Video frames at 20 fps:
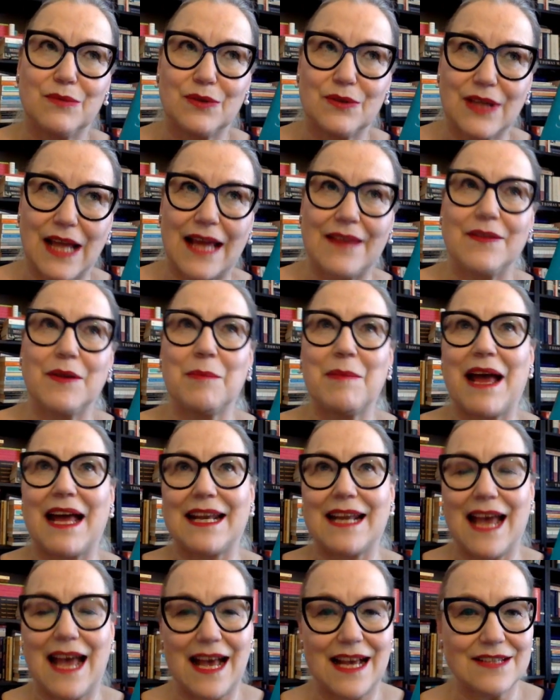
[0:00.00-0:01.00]
and the man
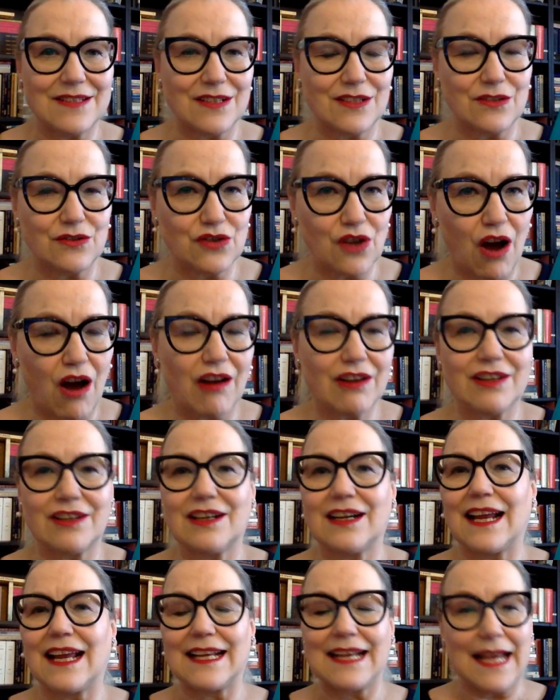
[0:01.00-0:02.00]
has a
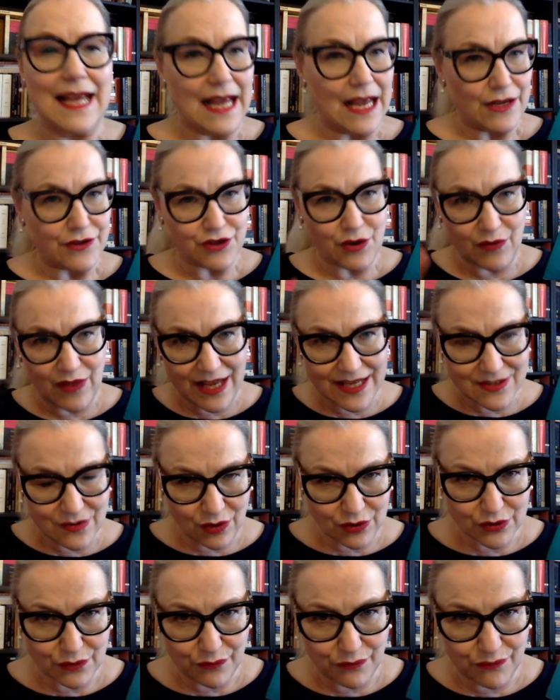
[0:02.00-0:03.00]
daughter and so there's
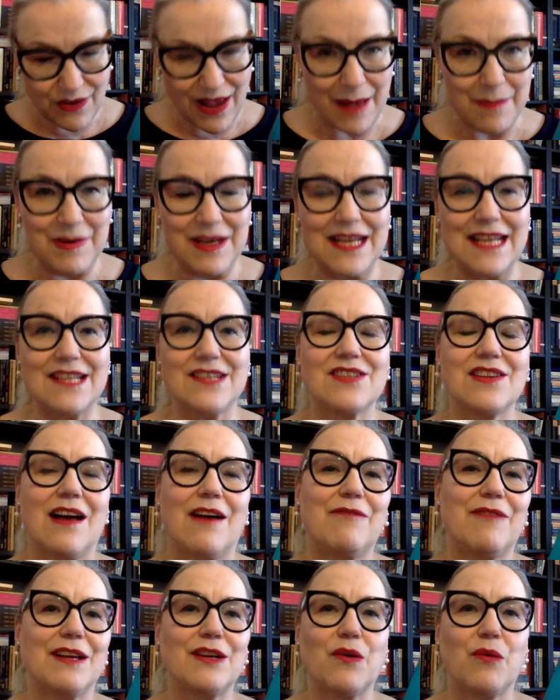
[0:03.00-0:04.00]
also family
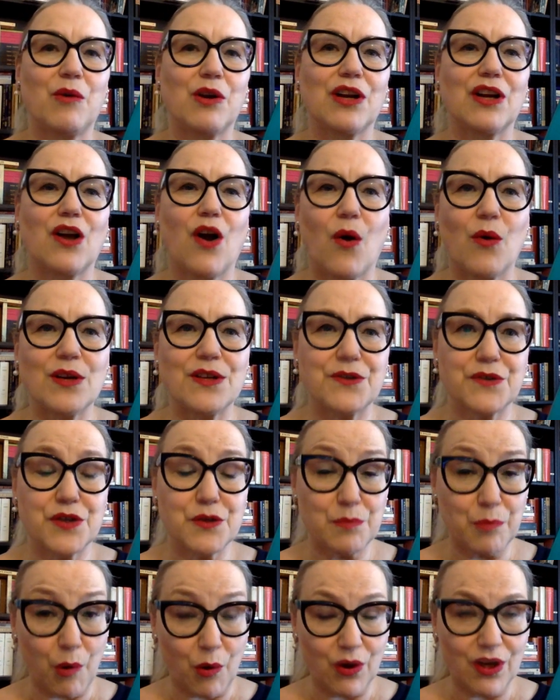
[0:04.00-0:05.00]
stuff i don't want to go into
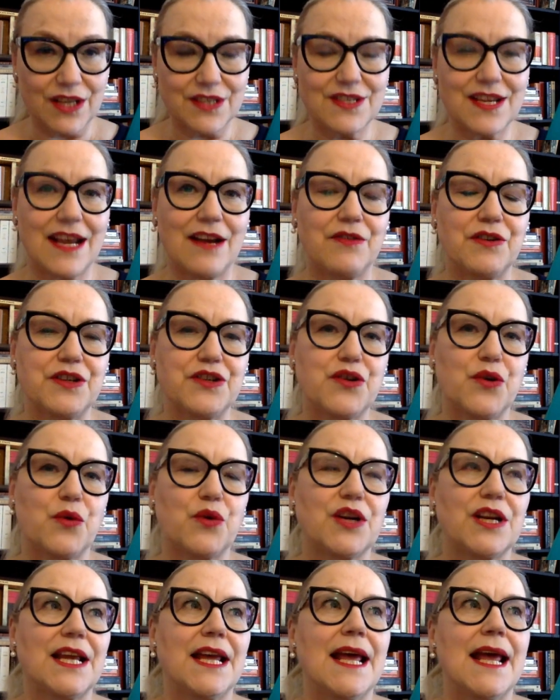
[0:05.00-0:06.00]
spoiler
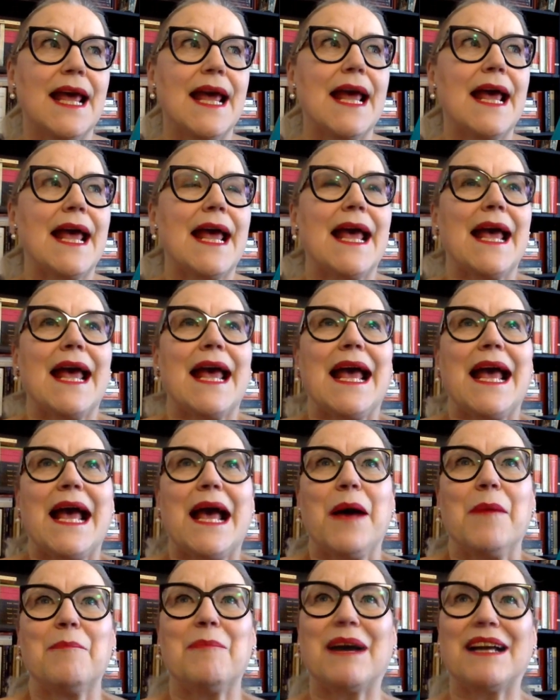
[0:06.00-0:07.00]
territory
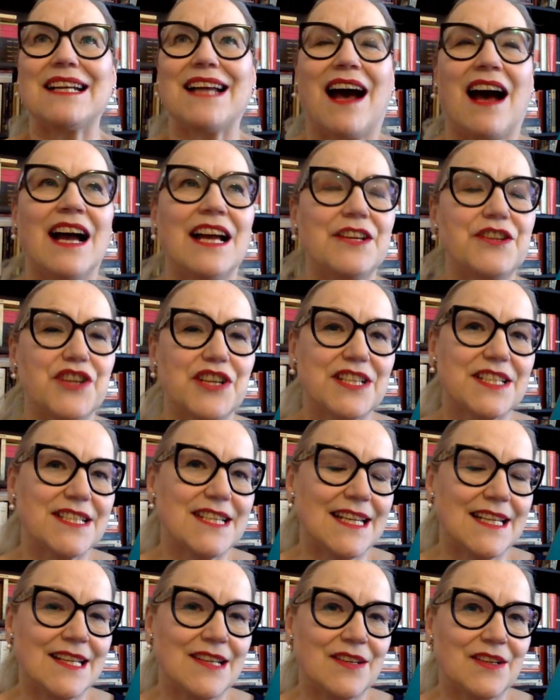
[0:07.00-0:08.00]
but i just
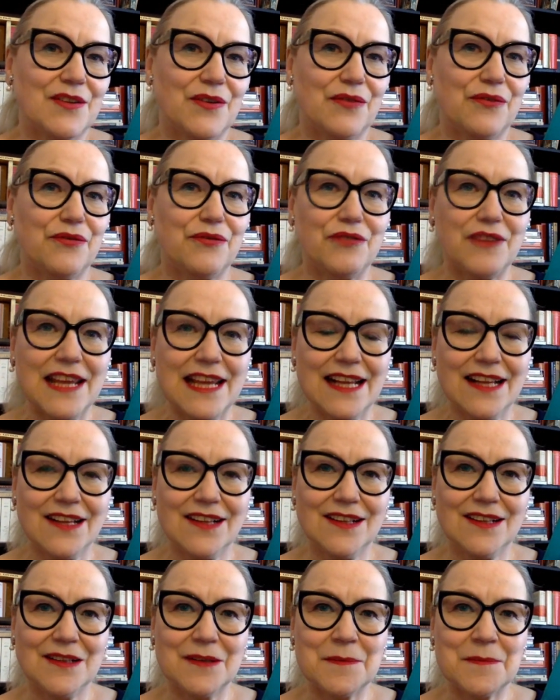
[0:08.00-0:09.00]
didn't
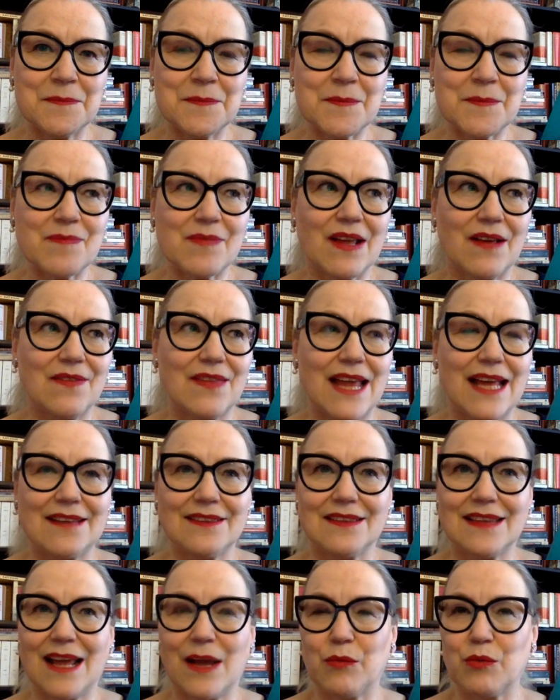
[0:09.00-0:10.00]
feel that
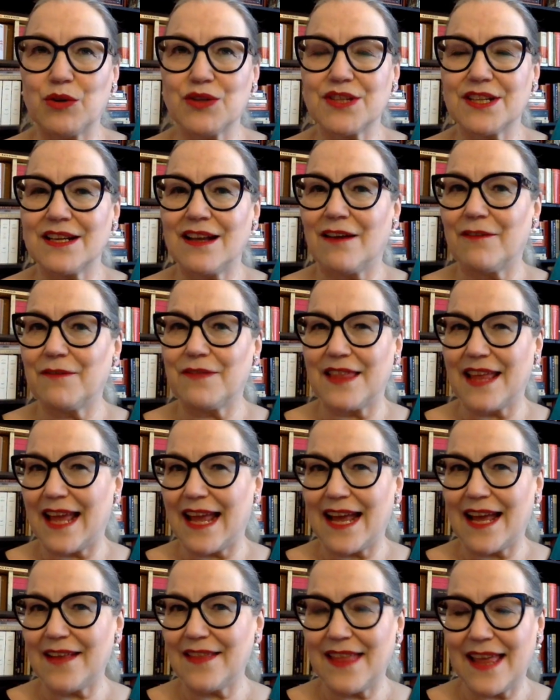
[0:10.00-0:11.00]
there was enough
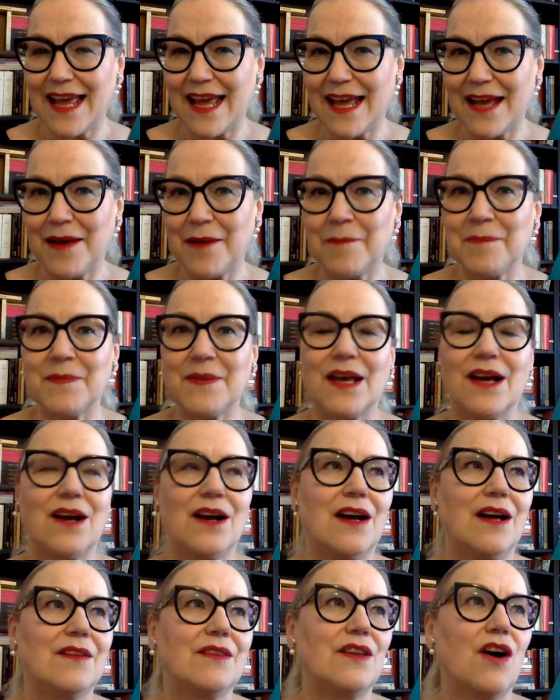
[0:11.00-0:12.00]
there there
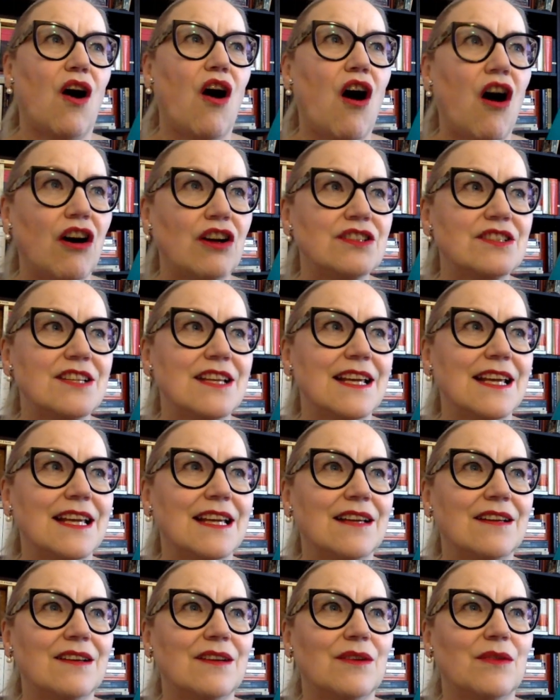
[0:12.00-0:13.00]
uh, the
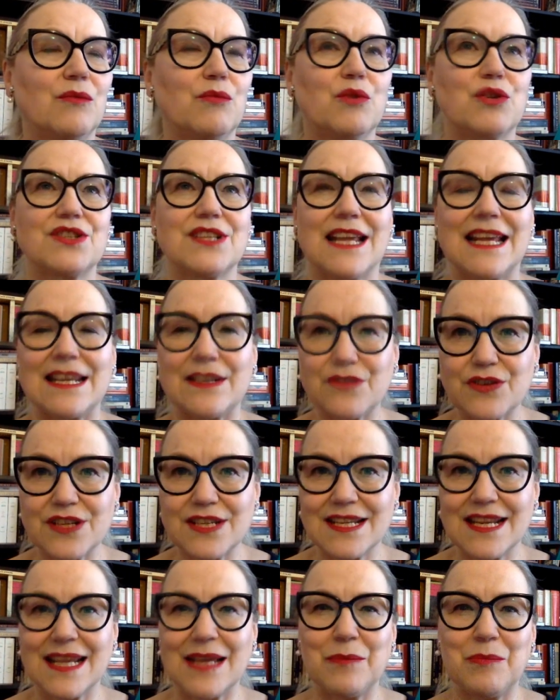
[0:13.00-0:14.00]
haunting was
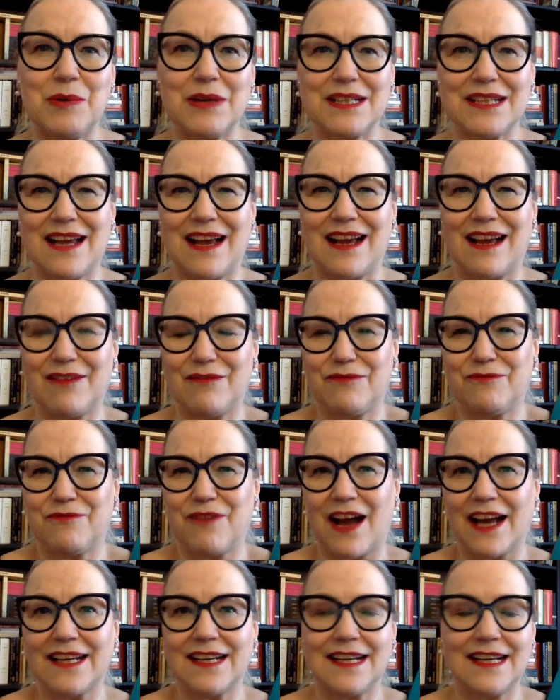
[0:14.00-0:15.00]
interesting but
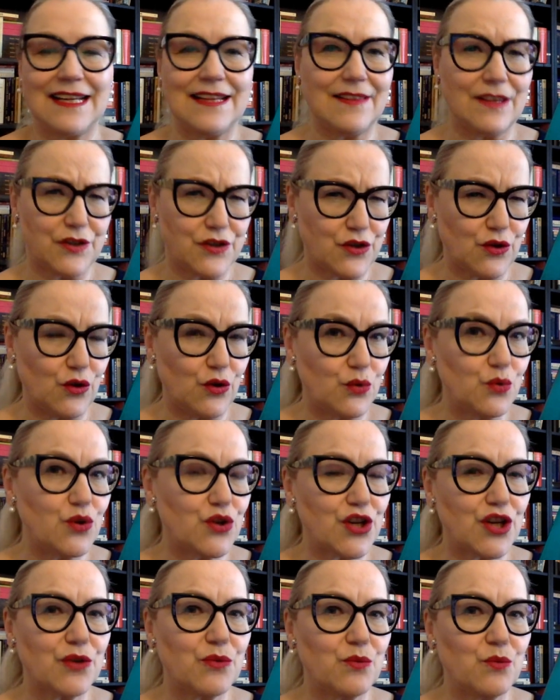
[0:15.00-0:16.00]
finally the
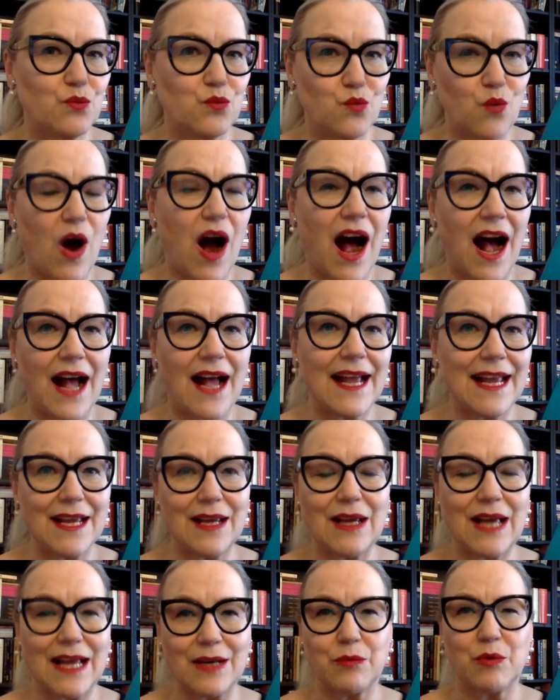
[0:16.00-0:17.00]
solution
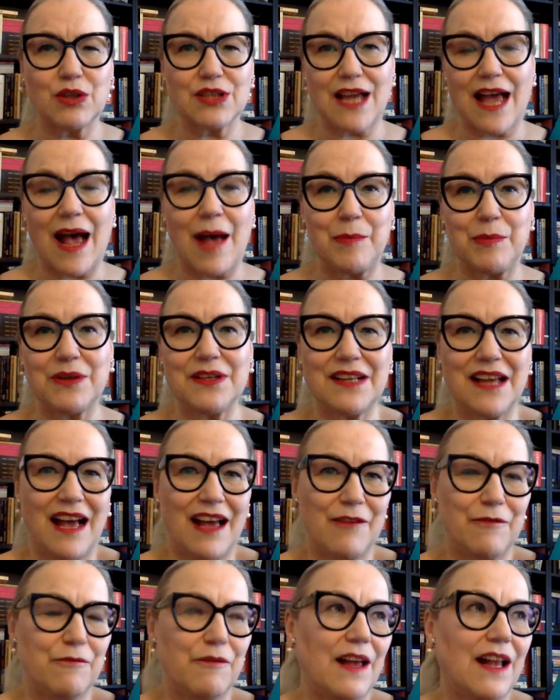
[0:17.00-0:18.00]
why and what happened
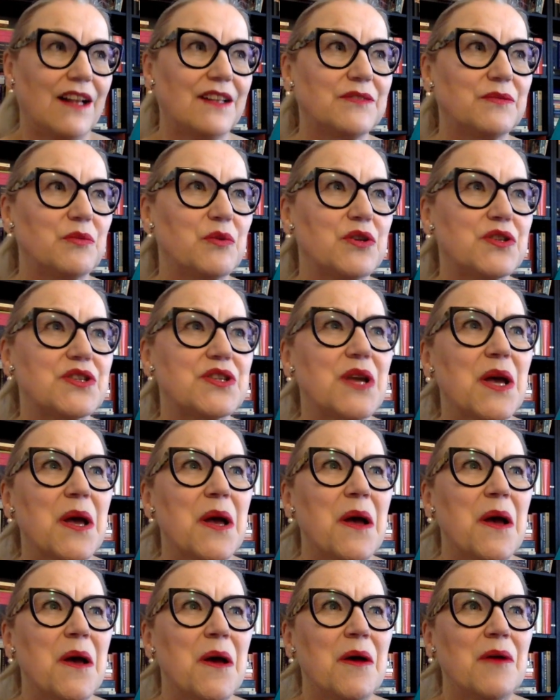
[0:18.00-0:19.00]
i felt was
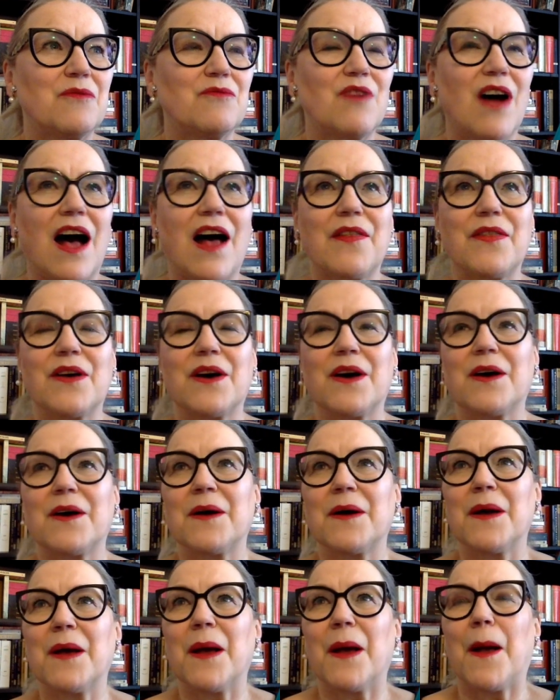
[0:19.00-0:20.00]
rather
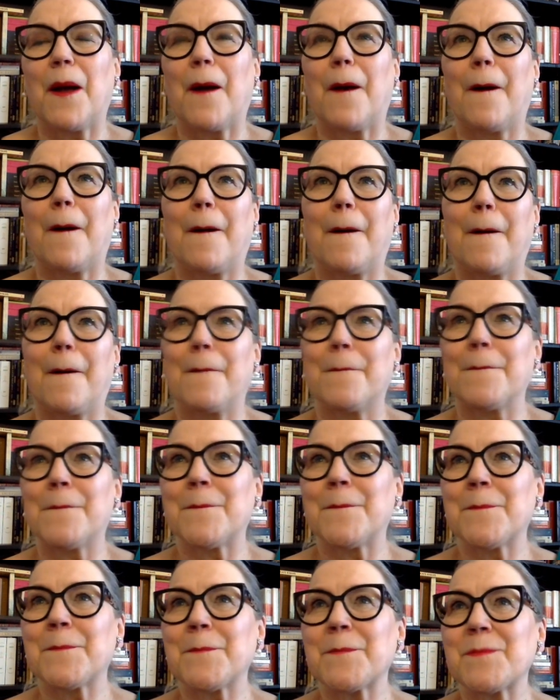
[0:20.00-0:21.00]

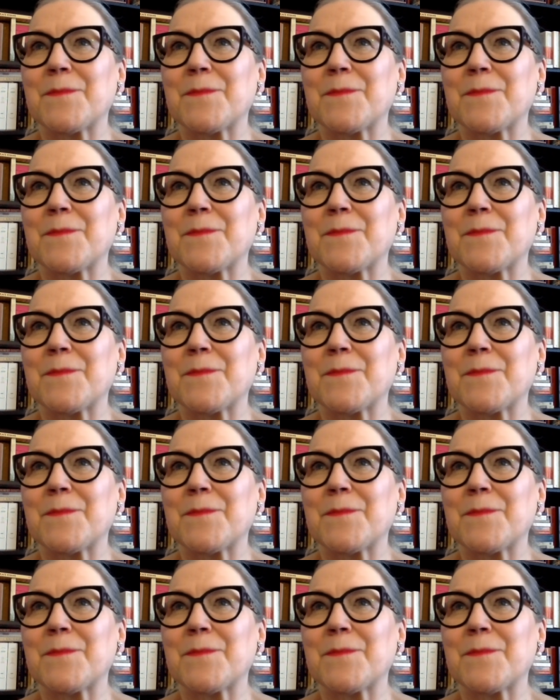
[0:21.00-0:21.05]
um,